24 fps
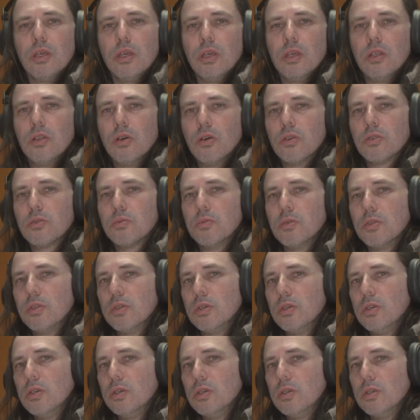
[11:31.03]
And
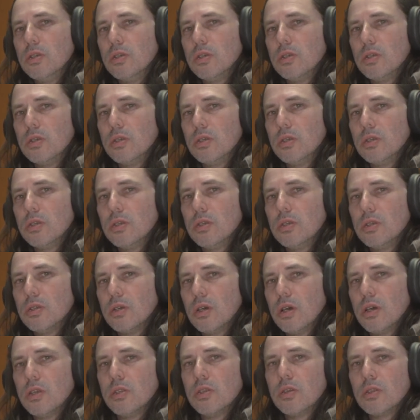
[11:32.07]
ultimately,
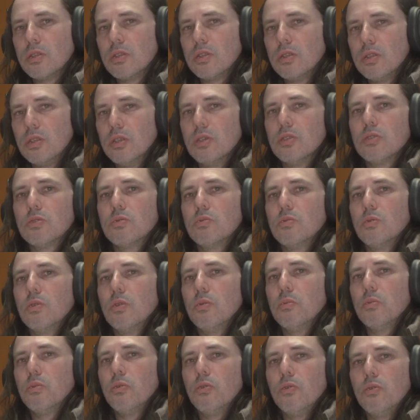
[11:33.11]
I think this would
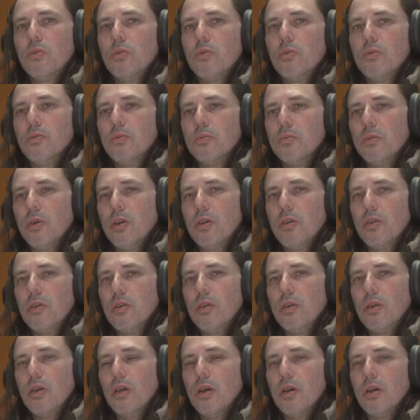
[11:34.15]
improve
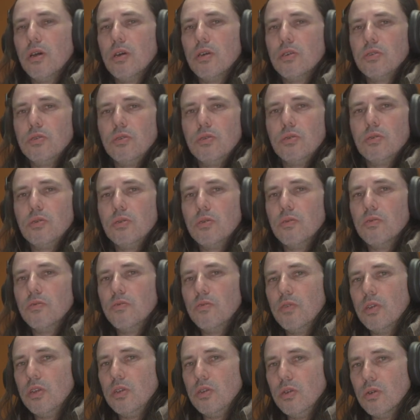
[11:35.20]
my YouTube
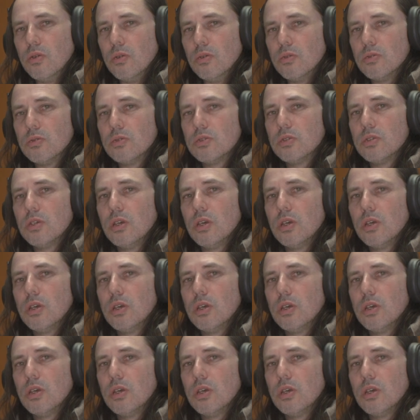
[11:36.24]
videos.